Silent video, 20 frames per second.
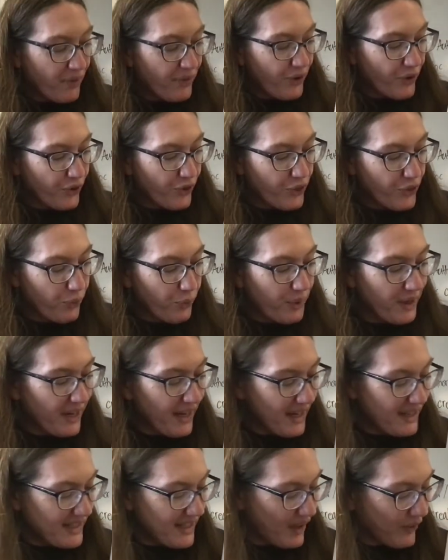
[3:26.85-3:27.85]
your
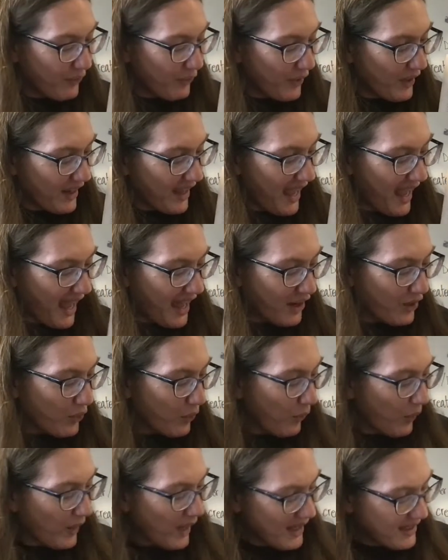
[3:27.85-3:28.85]
3 different
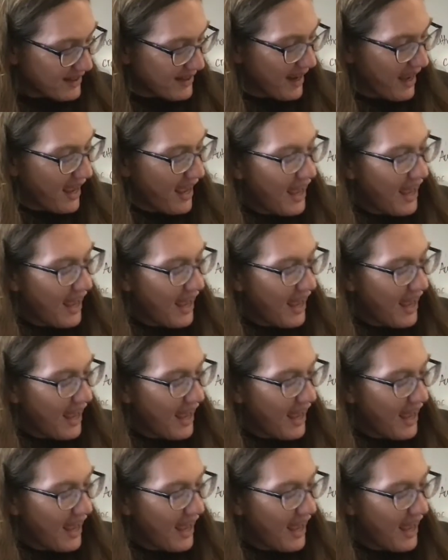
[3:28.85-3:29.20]
categories,